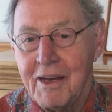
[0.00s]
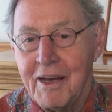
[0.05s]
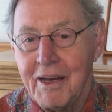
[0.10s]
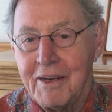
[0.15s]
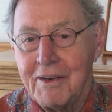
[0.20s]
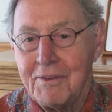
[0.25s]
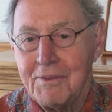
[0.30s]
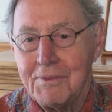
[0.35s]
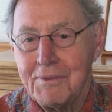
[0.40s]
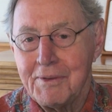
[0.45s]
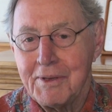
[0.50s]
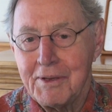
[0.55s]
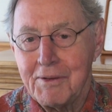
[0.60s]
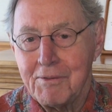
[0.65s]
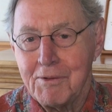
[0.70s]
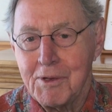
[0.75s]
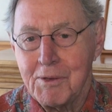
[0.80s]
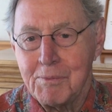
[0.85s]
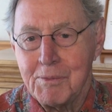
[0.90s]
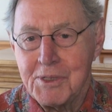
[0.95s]
I don't think
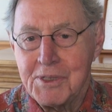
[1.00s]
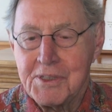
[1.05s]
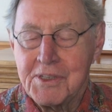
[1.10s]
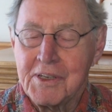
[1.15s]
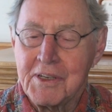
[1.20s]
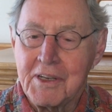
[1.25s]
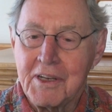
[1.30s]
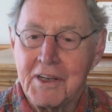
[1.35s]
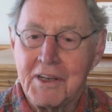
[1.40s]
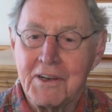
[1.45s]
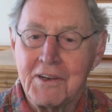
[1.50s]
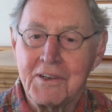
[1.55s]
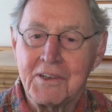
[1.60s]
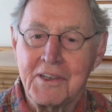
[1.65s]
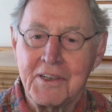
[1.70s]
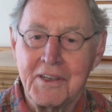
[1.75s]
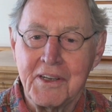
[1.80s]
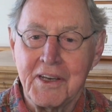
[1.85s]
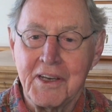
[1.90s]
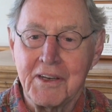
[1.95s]
we'd be sitting here
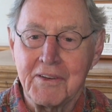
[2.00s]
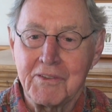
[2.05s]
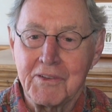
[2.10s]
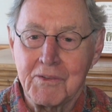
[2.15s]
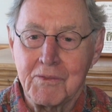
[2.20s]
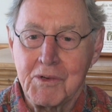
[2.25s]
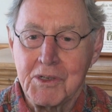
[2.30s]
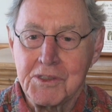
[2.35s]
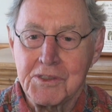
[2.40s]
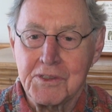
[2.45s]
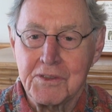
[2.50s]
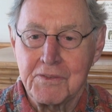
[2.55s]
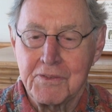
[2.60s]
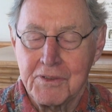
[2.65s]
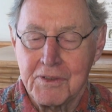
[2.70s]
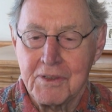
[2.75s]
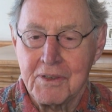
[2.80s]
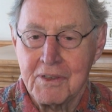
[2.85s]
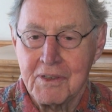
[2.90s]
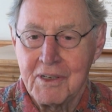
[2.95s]
today if it wasn't
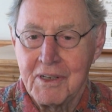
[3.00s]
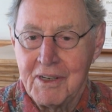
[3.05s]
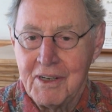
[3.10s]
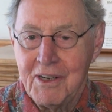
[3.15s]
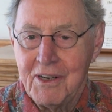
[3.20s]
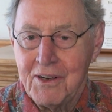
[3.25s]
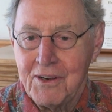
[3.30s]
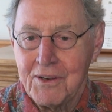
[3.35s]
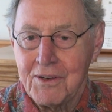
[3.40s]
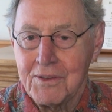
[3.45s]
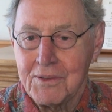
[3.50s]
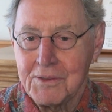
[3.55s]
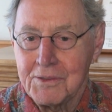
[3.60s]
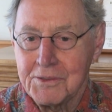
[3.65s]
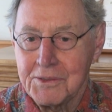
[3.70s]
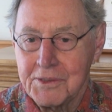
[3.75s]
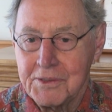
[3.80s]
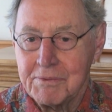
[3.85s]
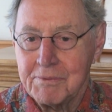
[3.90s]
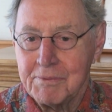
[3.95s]
for
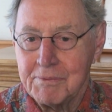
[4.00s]
Earl's